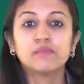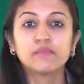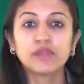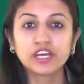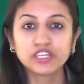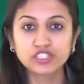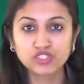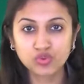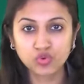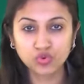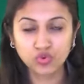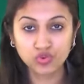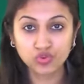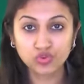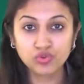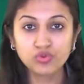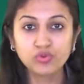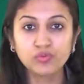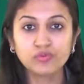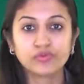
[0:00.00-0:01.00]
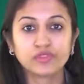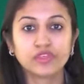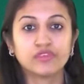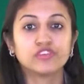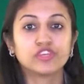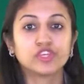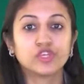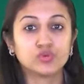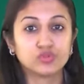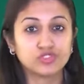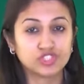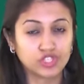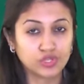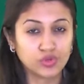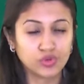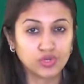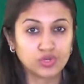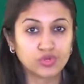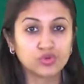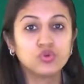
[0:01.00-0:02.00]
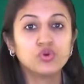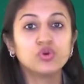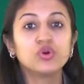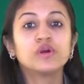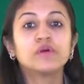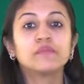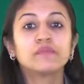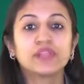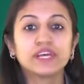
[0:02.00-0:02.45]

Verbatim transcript: plus O2 giving you CO2